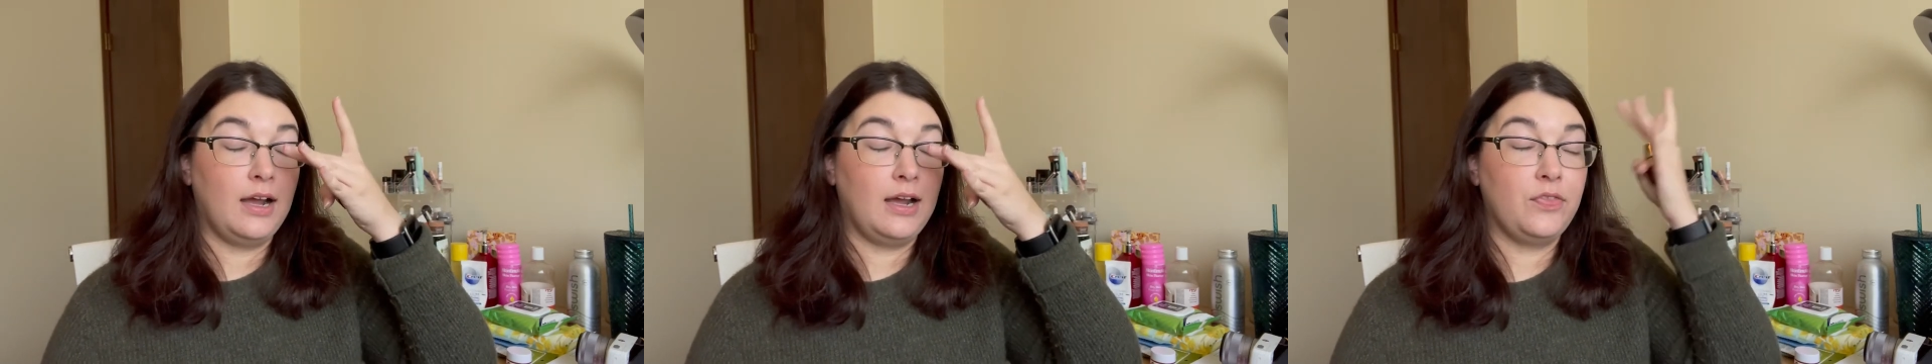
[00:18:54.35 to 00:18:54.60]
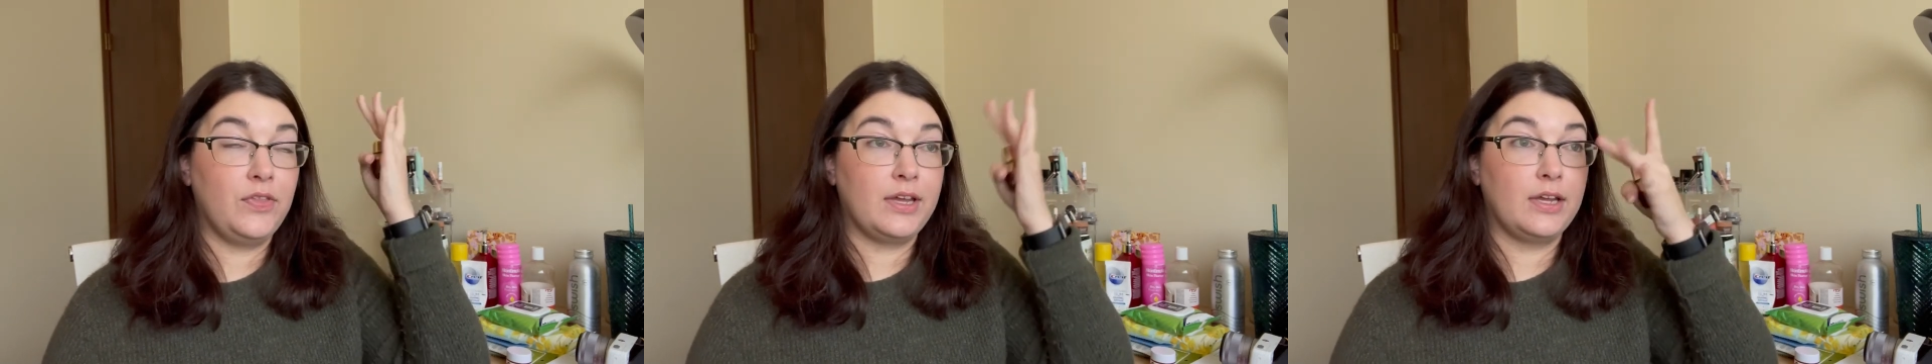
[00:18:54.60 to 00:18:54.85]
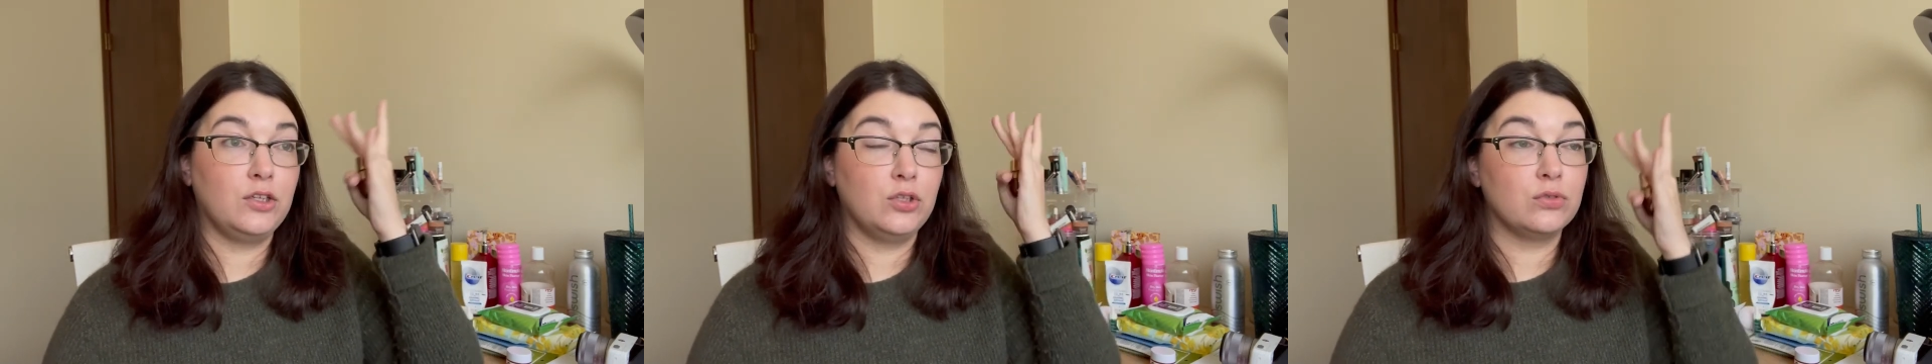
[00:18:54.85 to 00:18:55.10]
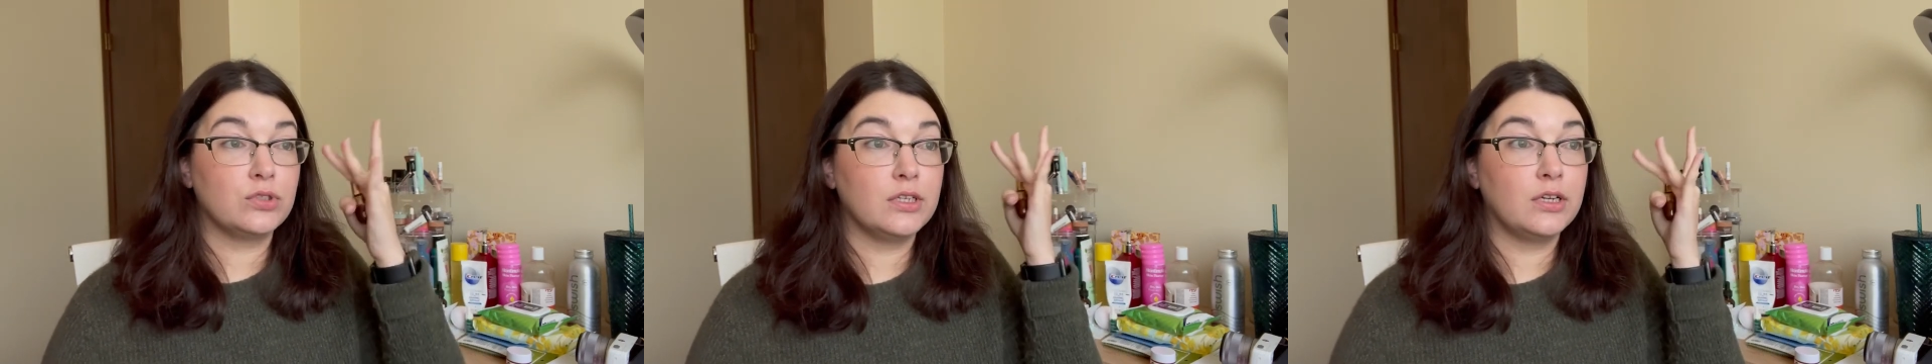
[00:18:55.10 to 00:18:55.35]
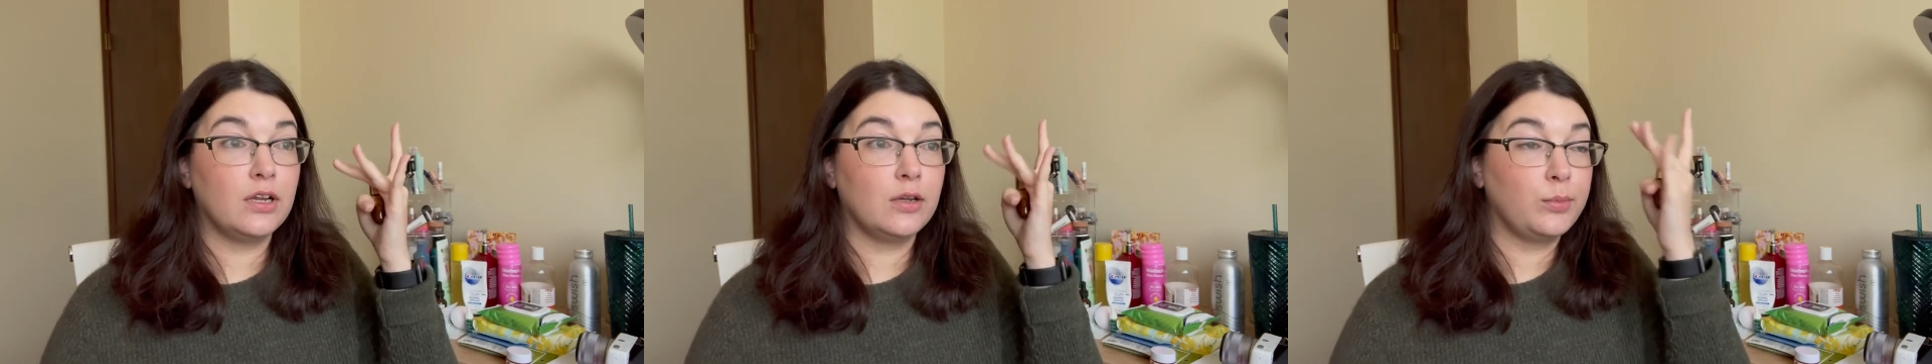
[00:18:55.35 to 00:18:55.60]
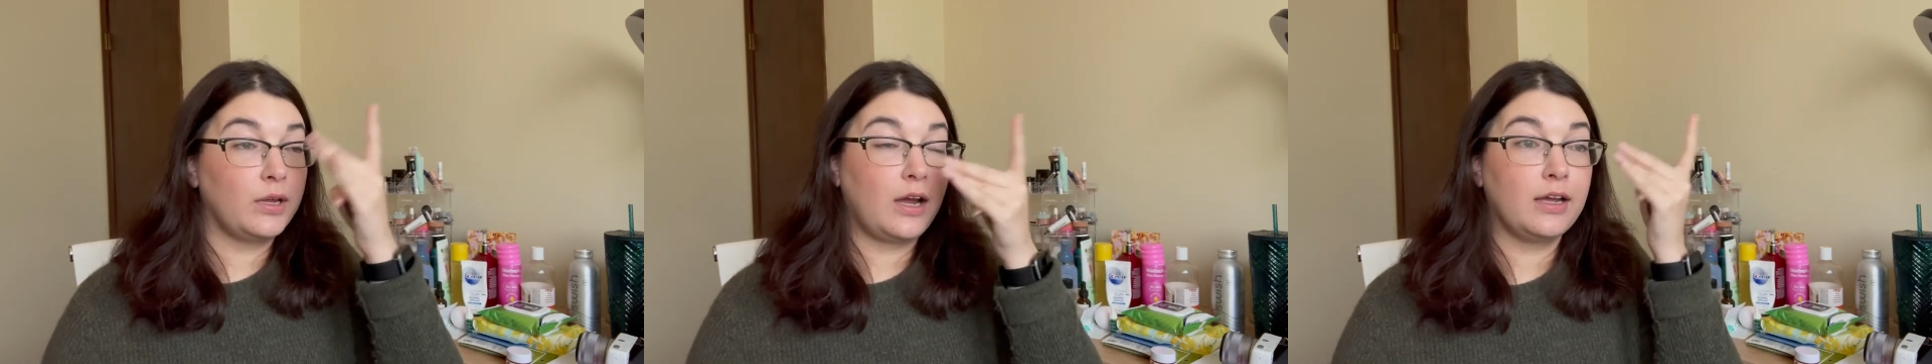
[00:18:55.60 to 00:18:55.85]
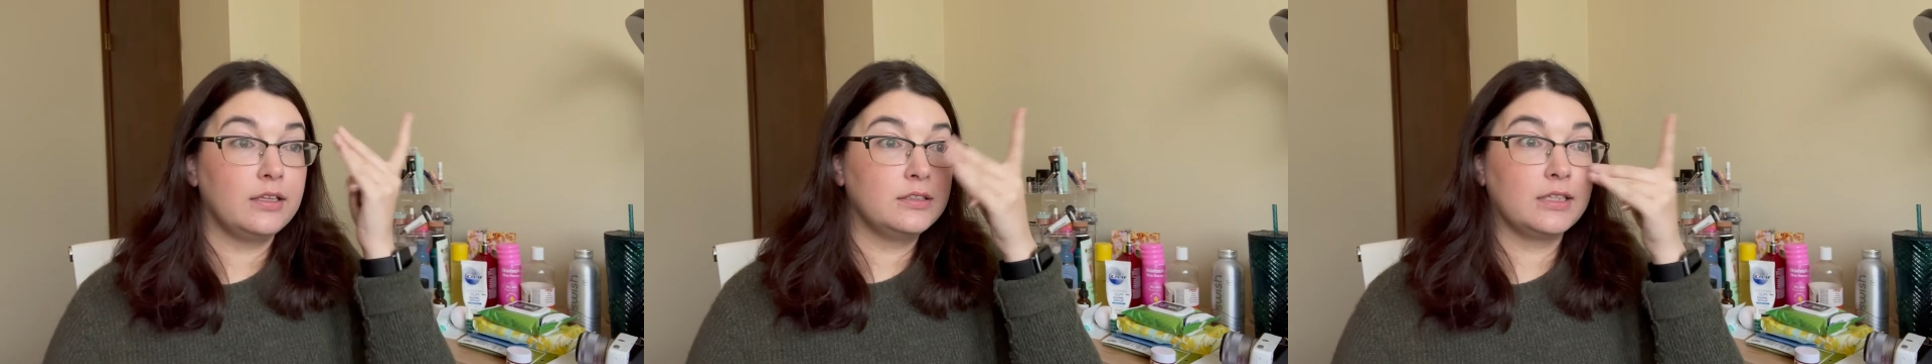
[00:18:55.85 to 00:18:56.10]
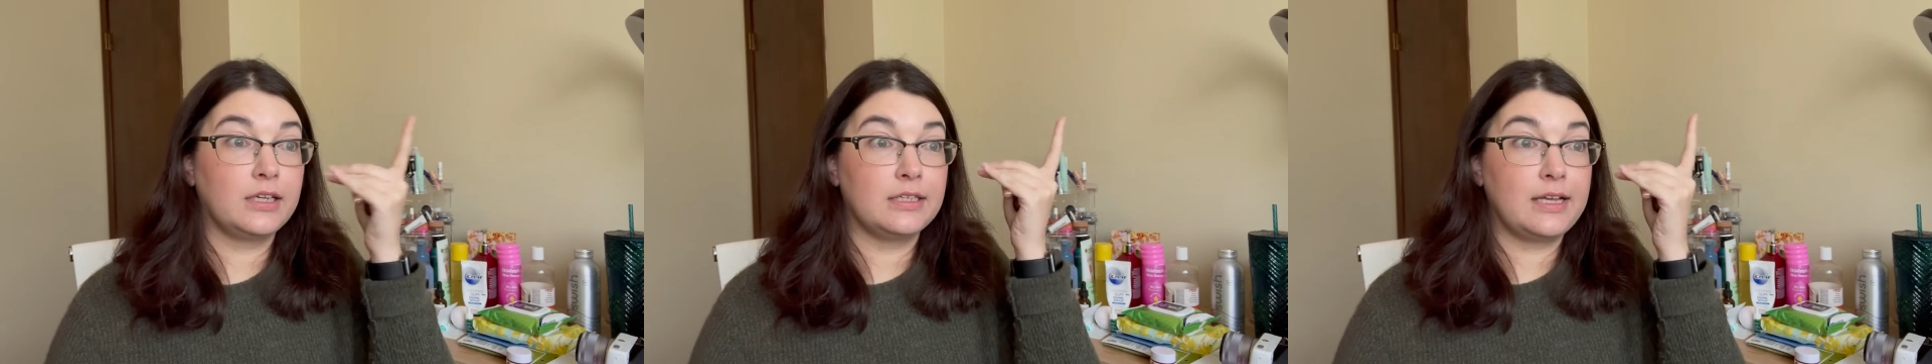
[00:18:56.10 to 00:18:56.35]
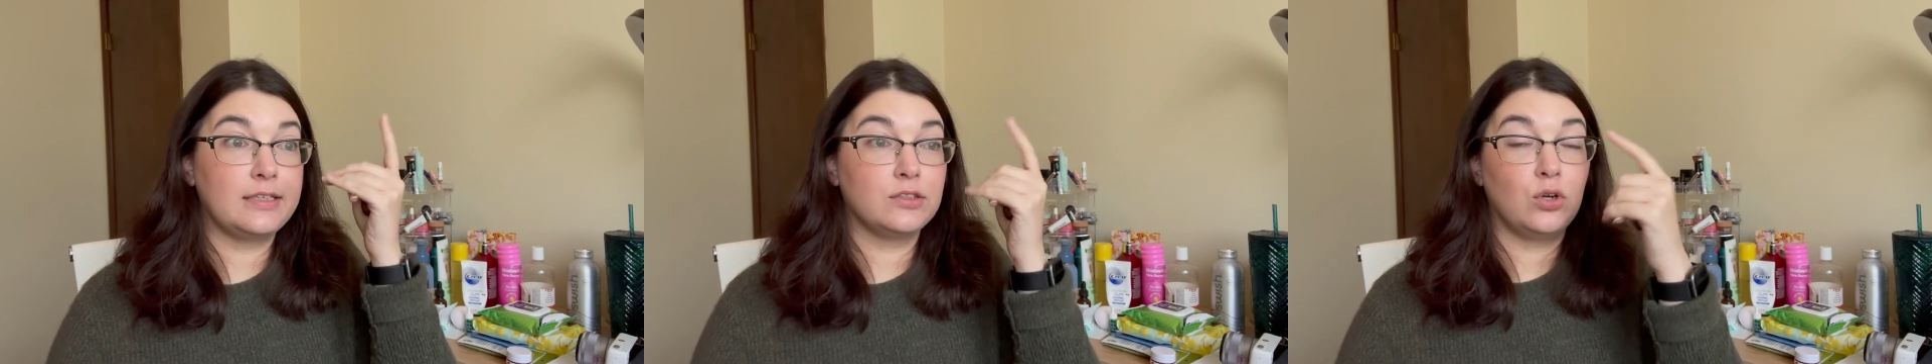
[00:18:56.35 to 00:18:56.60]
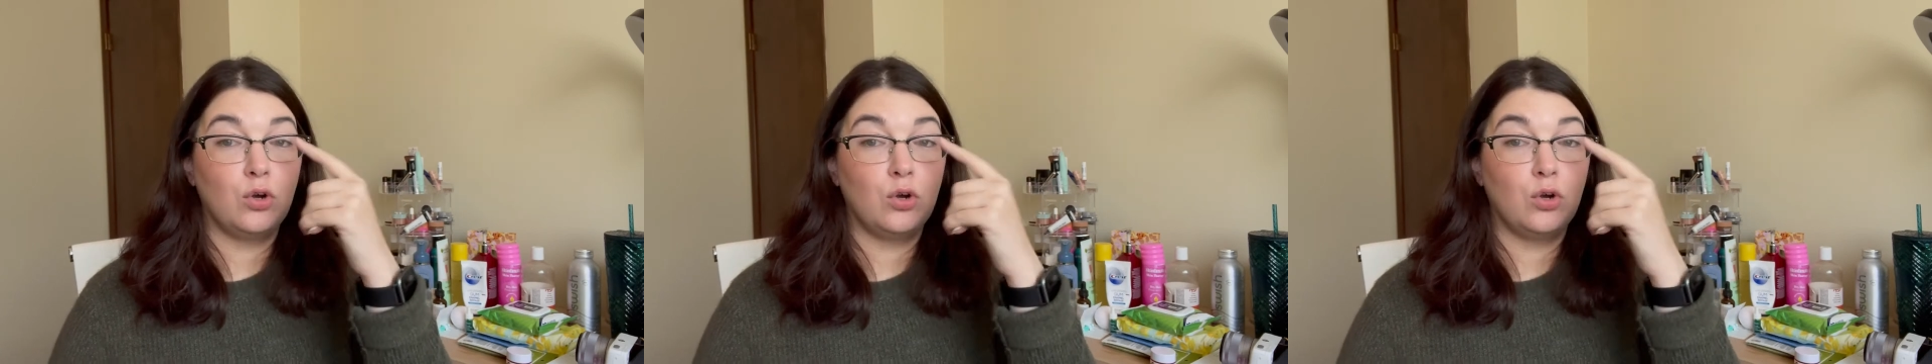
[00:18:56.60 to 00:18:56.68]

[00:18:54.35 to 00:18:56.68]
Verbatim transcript: I think I used it on my eyelids like as an